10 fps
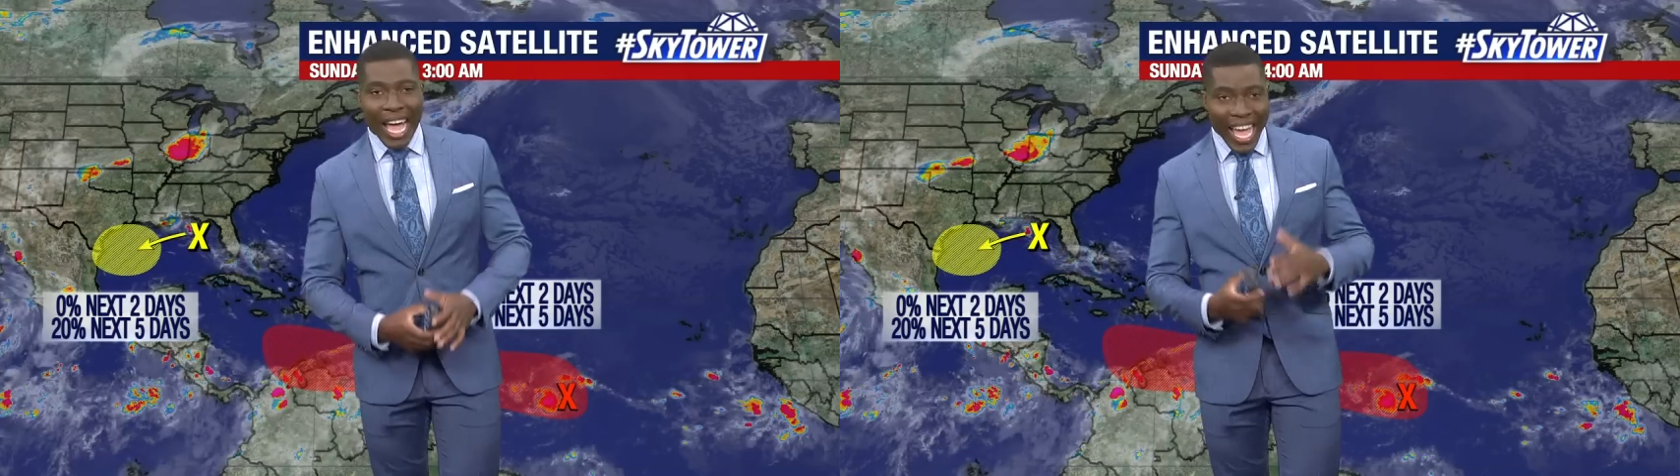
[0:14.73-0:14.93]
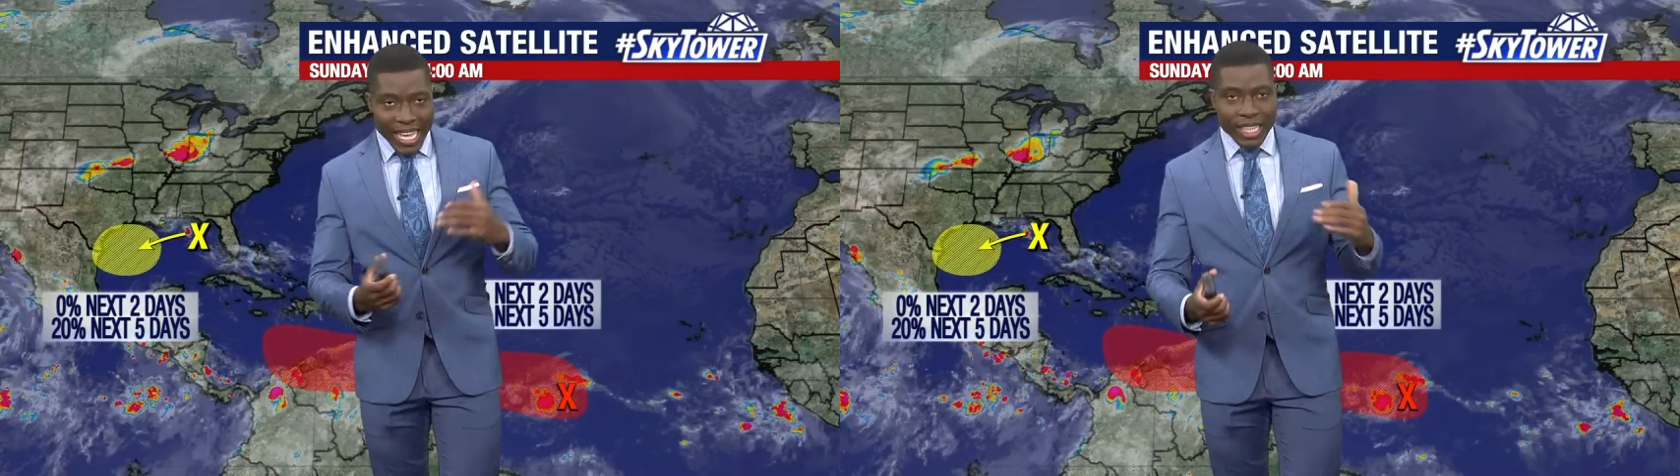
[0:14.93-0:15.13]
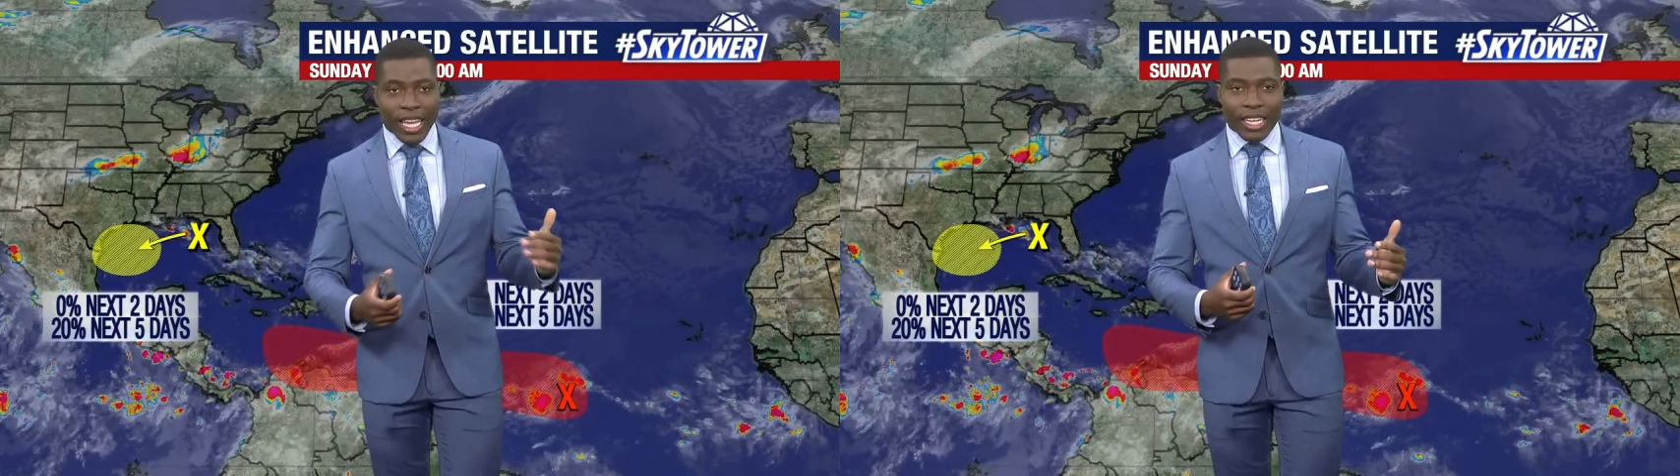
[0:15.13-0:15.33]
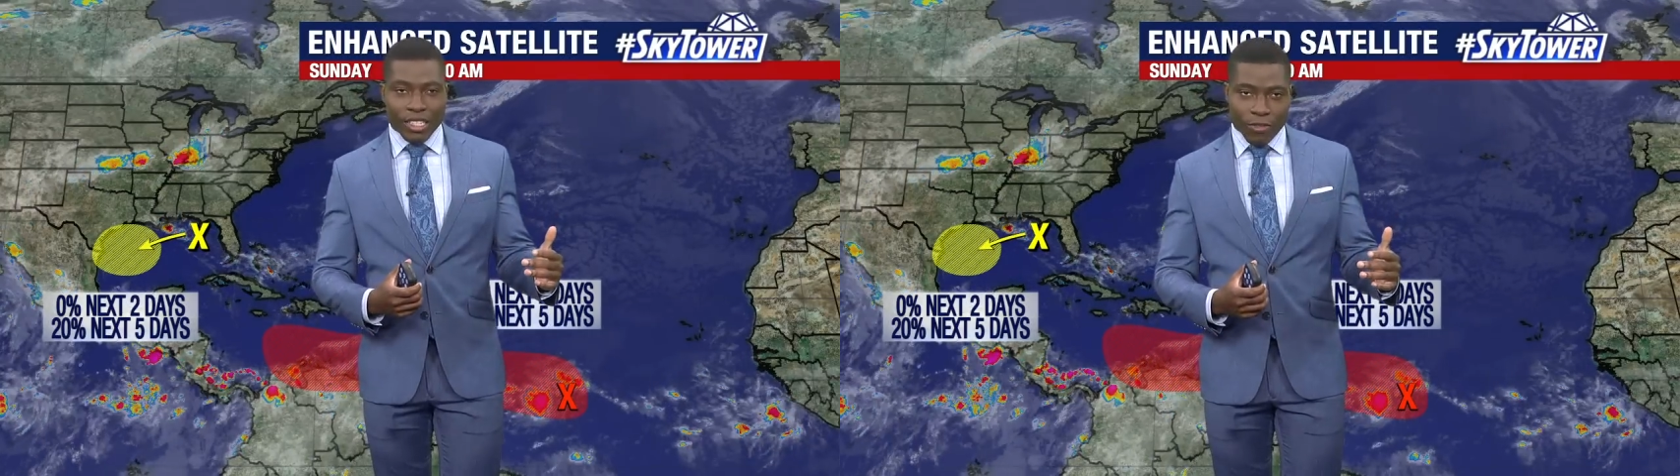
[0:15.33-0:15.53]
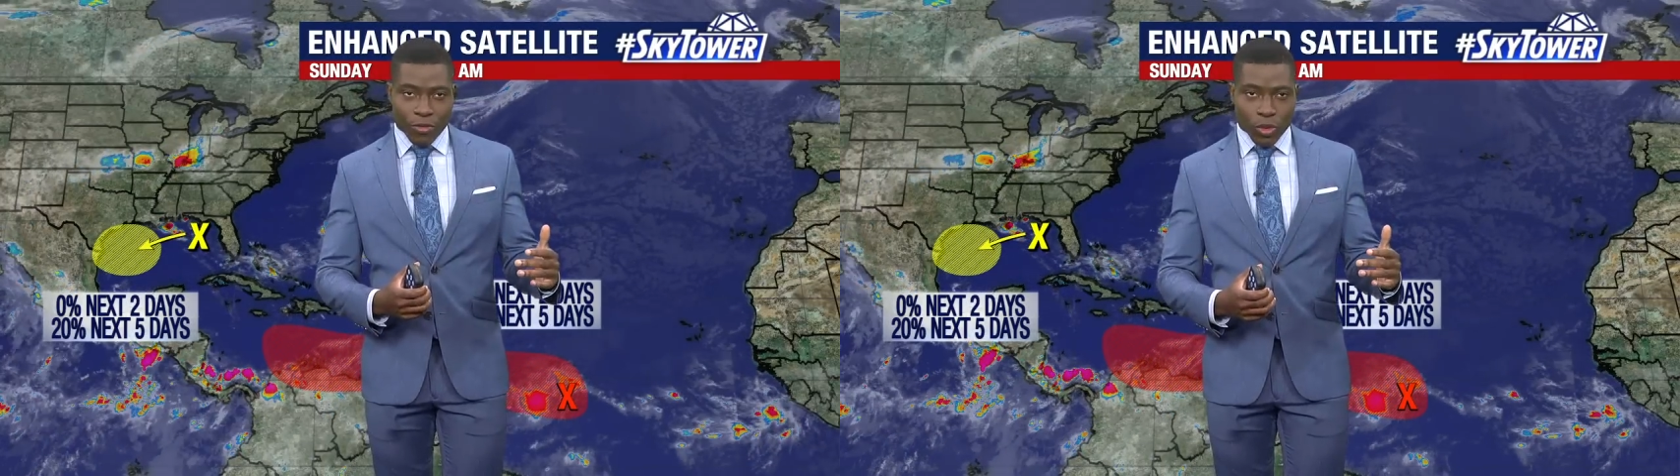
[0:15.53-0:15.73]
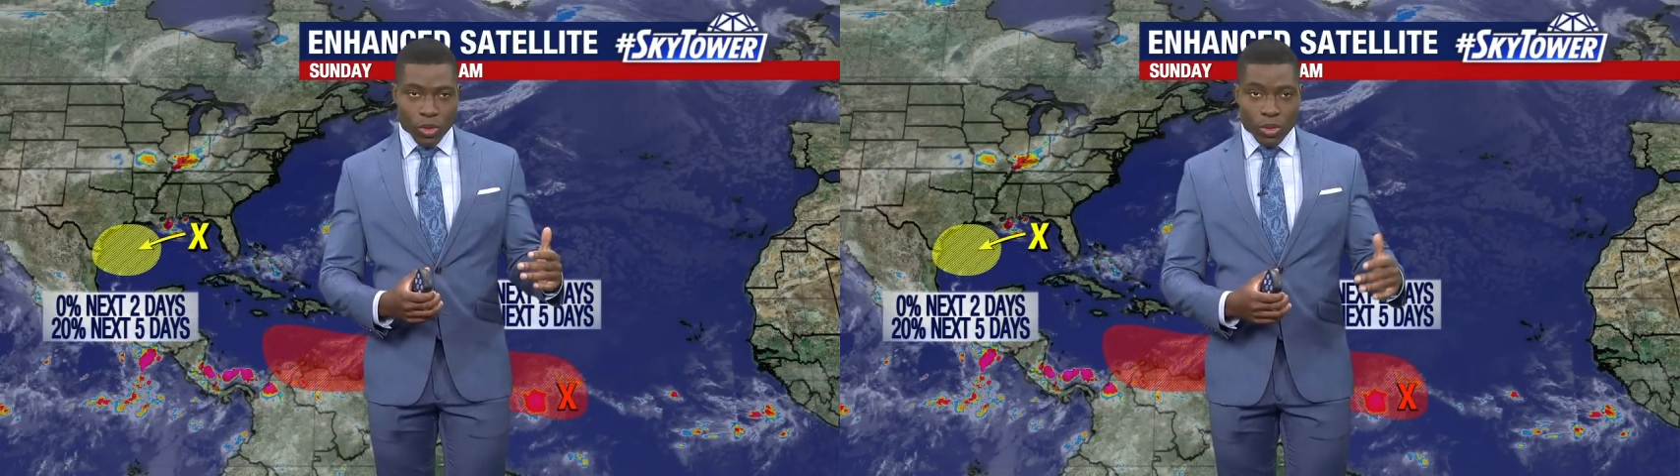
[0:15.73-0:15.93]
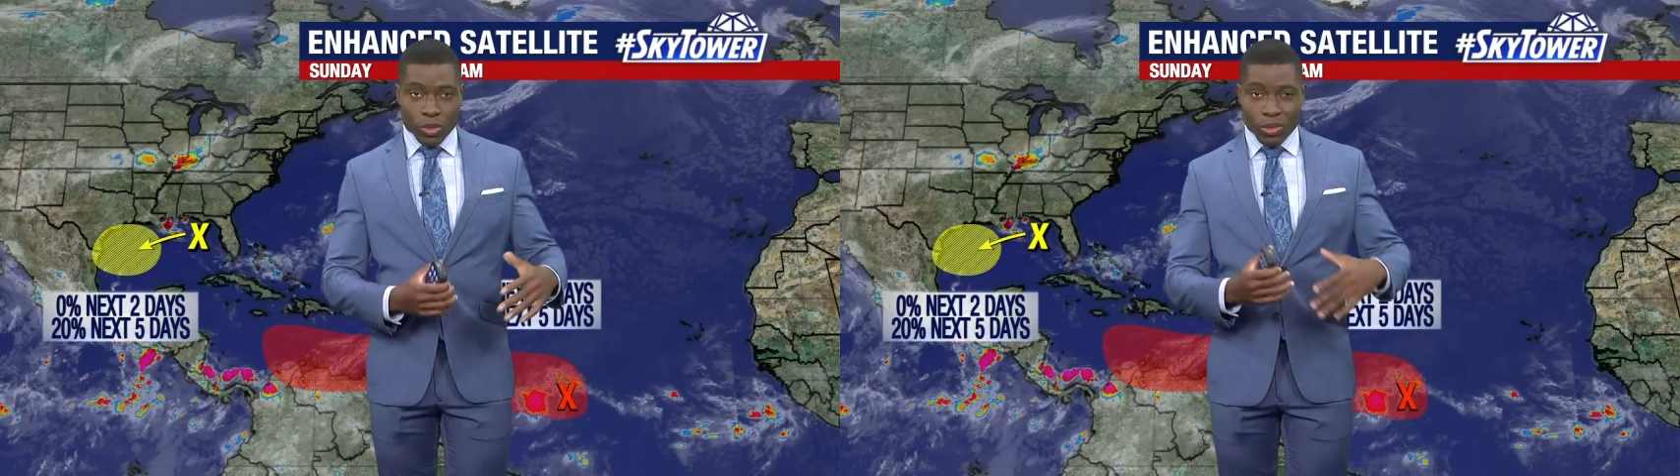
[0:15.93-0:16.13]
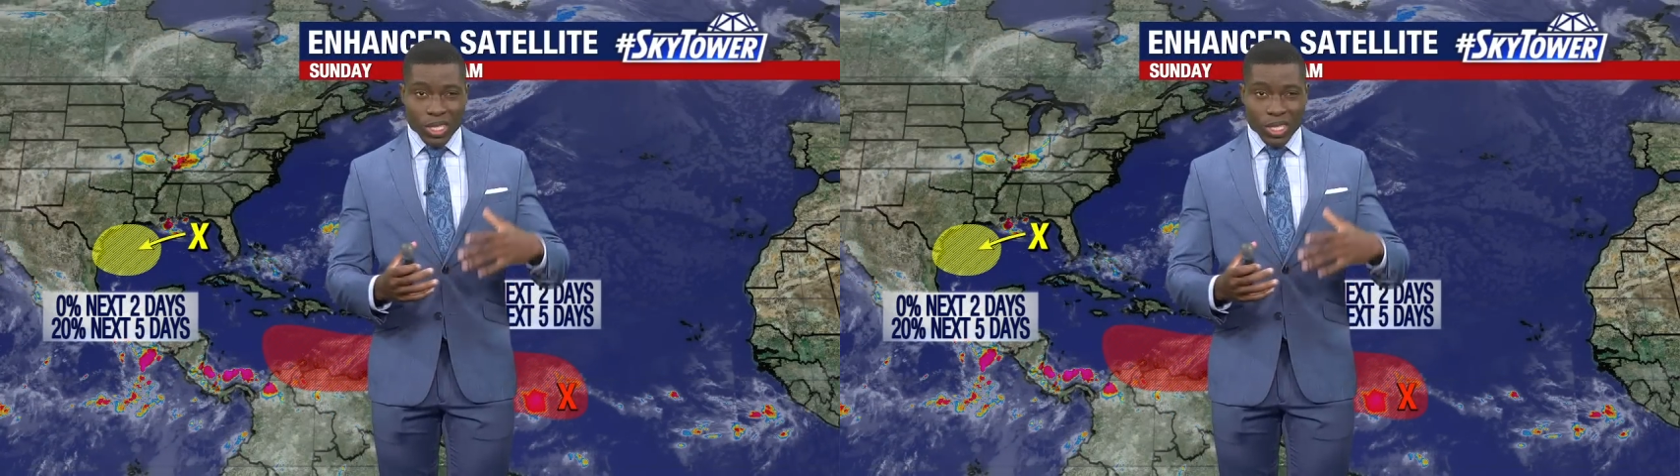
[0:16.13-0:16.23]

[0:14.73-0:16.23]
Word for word: highlighted for